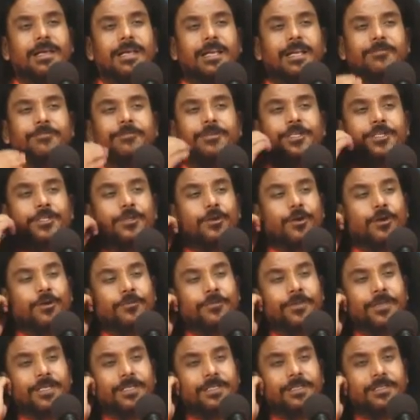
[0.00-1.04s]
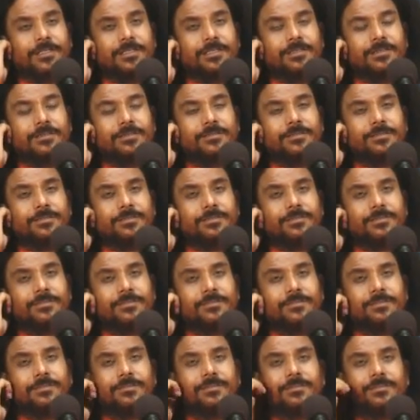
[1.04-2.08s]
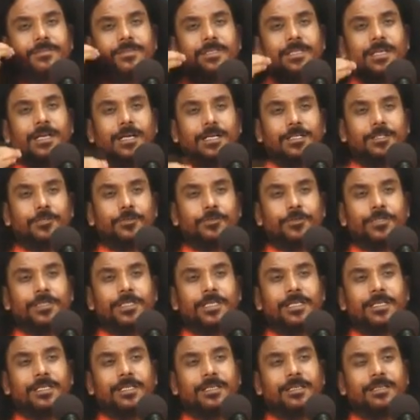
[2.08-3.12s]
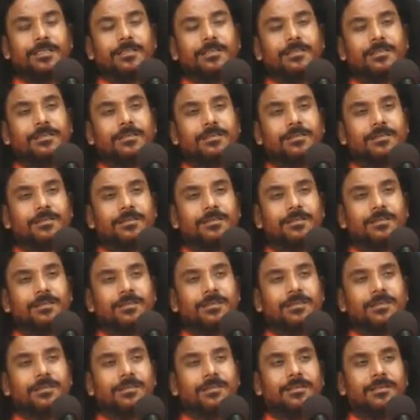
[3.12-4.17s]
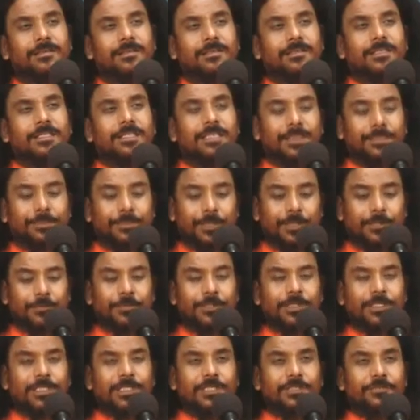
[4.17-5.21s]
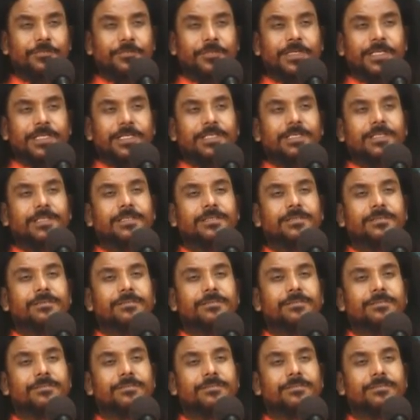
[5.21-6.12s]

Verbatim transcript: Left is always associated something which is weak.